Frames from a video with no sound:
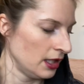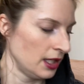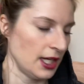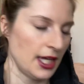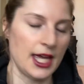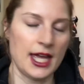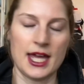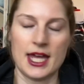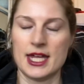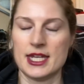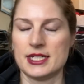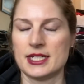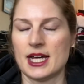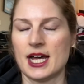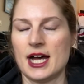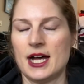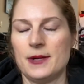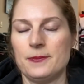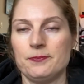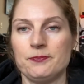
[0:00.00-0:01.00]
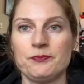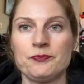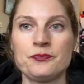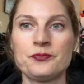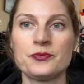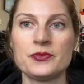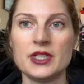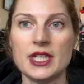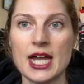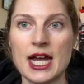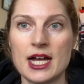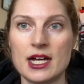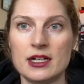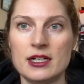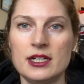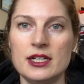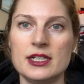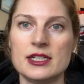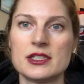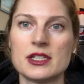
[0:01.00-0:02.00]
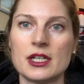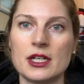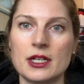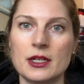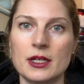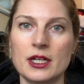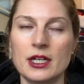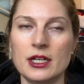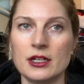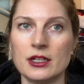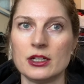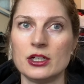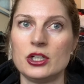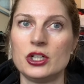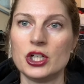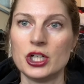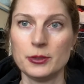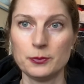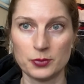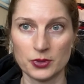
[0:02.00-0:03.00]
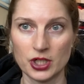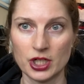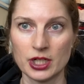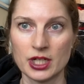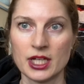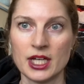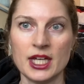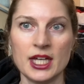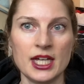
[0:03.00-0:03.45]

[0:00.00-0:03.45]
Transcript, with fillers: And um, yeah, it's a good book.